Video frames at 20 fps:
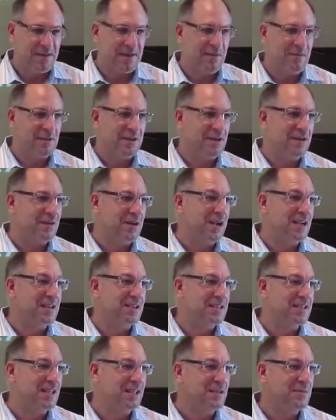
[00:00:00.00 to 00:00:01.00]
Then we're going to go down and
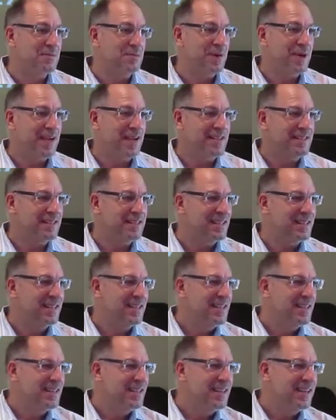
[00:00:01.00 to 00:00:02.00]
celebrate
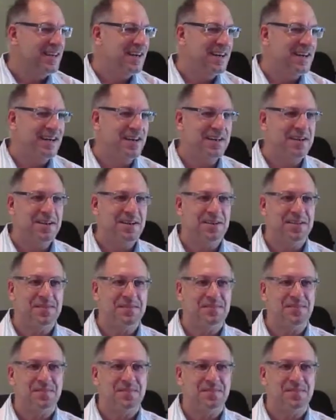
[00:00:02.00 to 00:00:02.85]
uh,